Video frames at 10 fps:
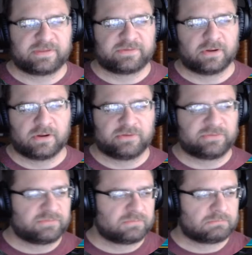
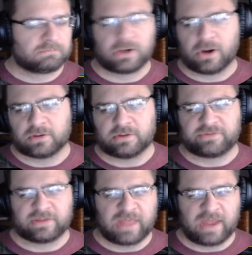stars regardless.
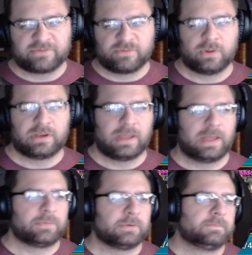Like, that is going to
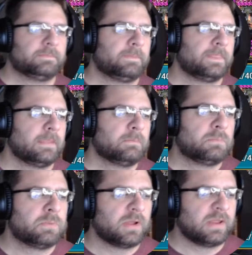happen.
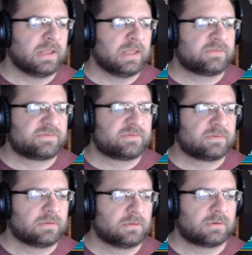But it's,
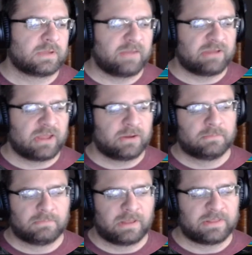okay,
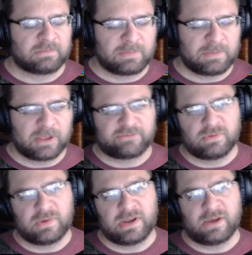I think my biggest 3
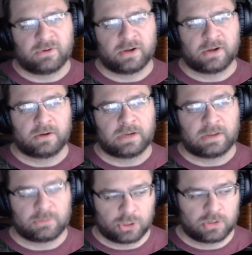right now are
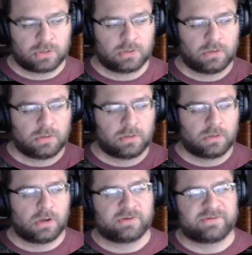her,
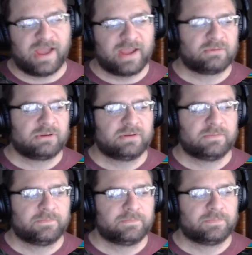our Tyrant,
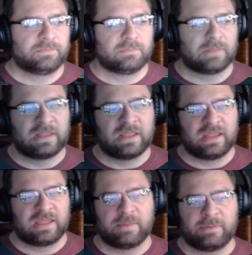and
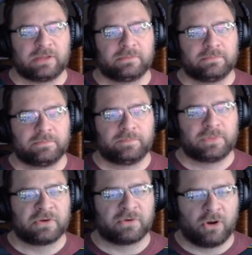Lady Kimmy.
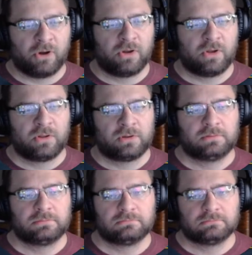They're all
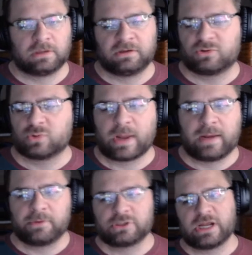
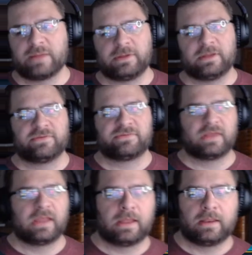incredible champions,
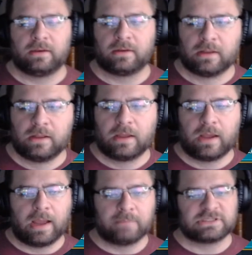and
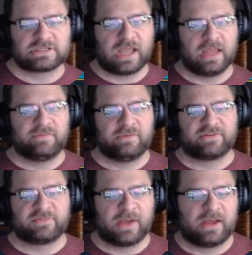I'm just kind of in a
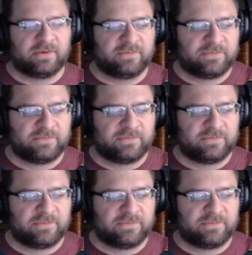spot of,